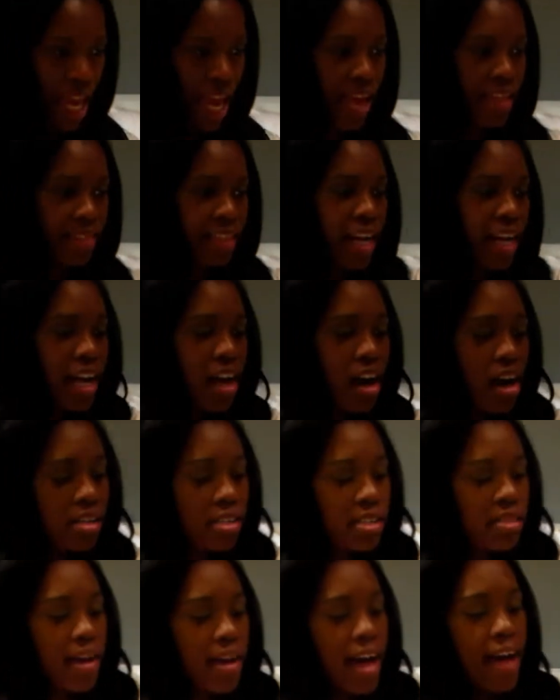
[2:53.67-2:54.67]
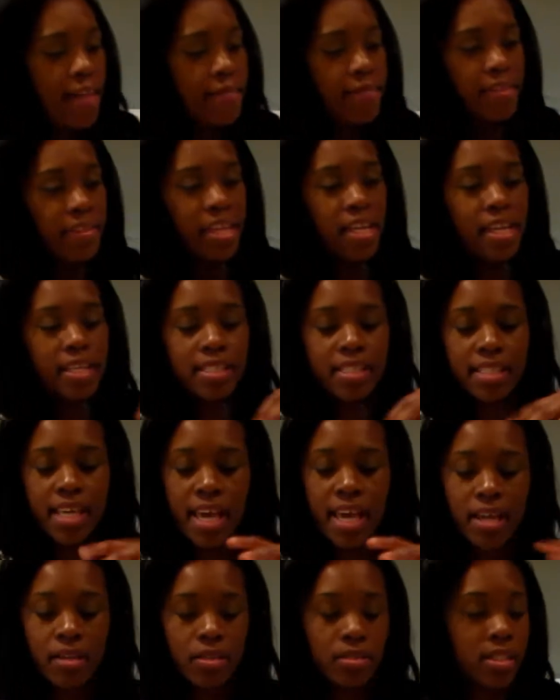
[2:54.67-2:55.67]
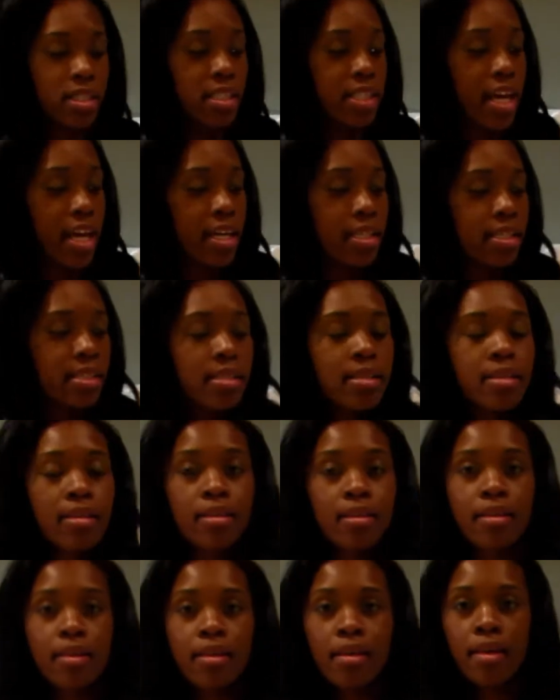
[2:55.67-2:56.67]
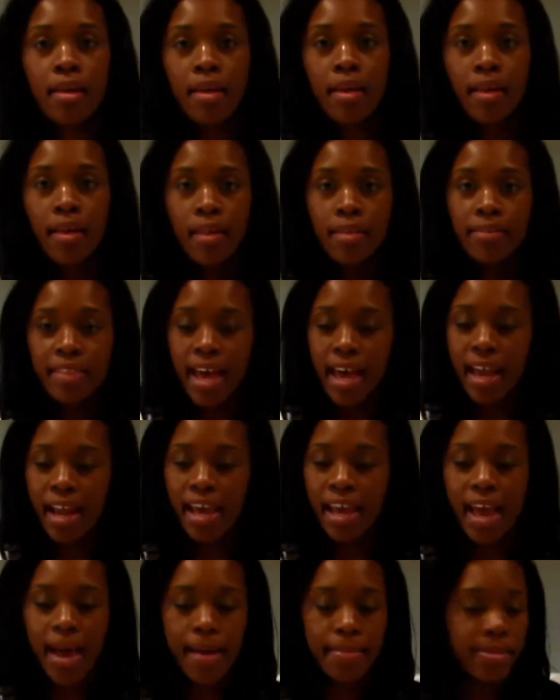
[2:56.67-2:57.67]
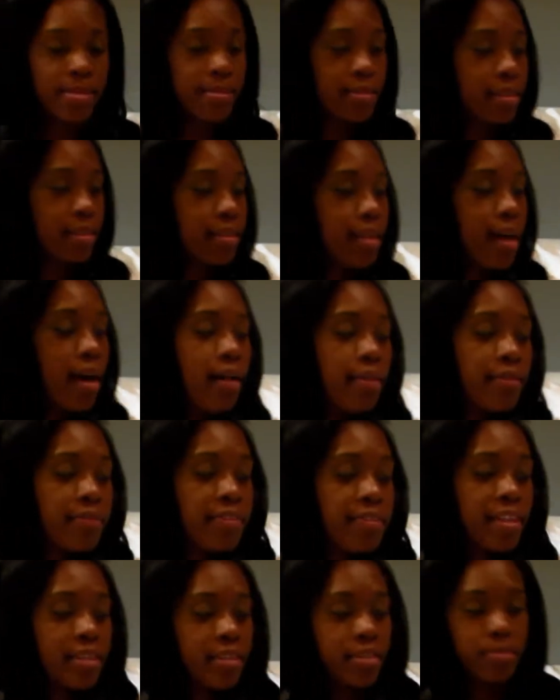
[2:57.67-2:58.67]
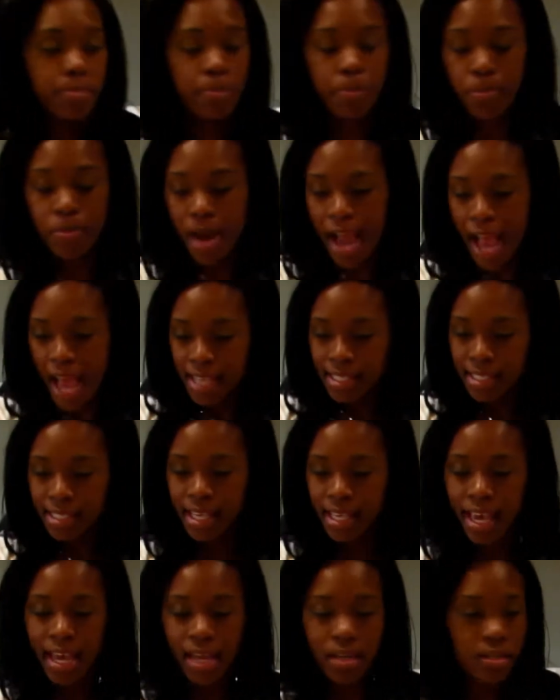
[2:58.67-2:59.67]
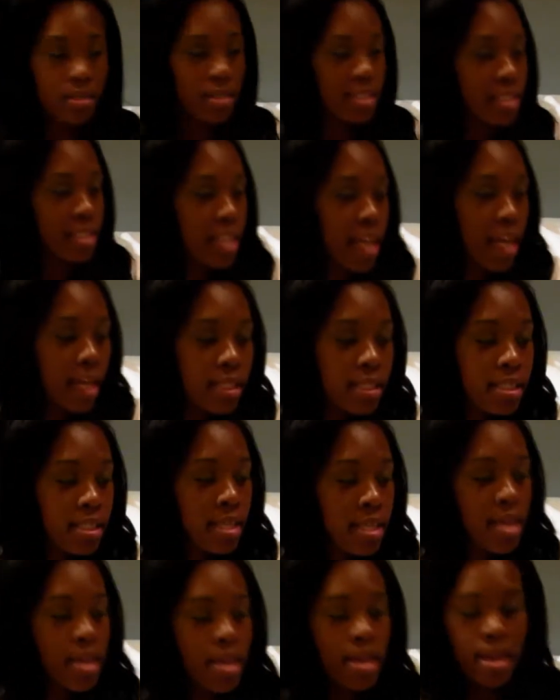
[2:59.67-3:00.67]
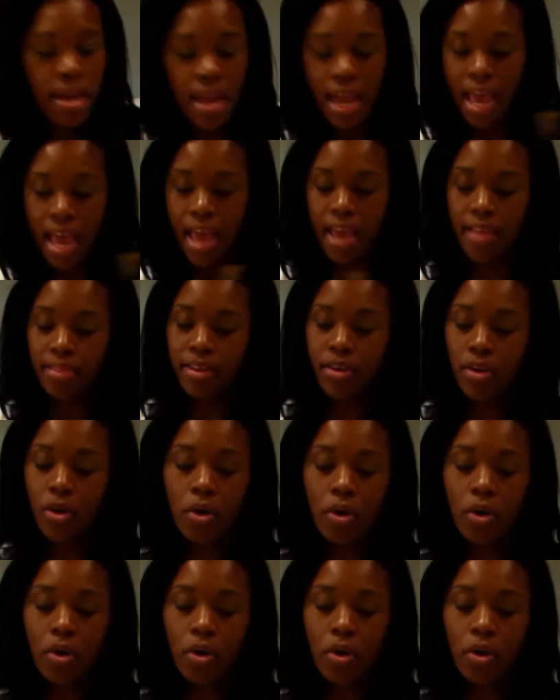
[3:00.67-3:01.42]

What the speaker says: And then I also have these candlesticks that I absolutely love. They're brass candlesticks, and they're